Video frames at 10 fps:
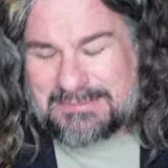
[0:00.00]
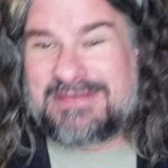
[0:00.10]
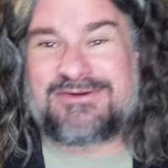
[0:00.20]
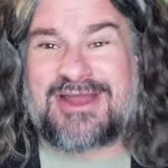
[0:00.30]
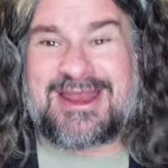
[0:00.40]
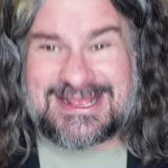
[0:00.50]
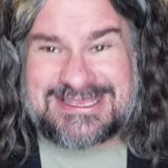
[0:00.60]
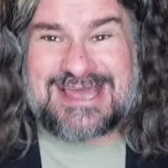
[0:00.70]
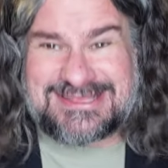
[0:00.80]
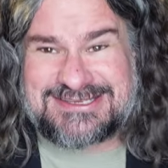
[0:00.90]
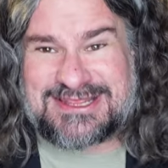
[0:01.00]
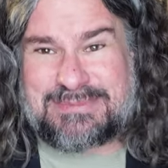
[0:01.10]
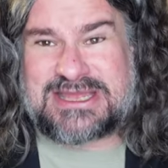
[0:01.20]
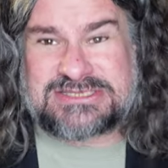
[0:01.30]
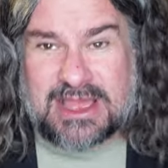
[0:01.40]
Believe it or not, I take this to the
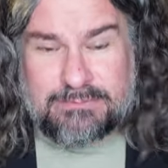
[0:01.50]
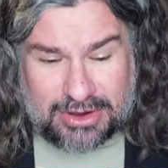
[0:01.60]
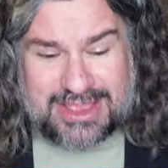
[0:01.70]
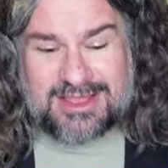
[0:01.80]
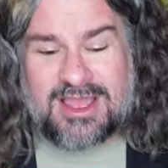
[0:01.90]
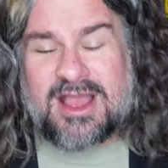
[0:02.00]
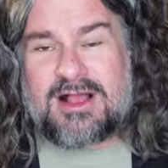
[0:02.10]
beach. I bring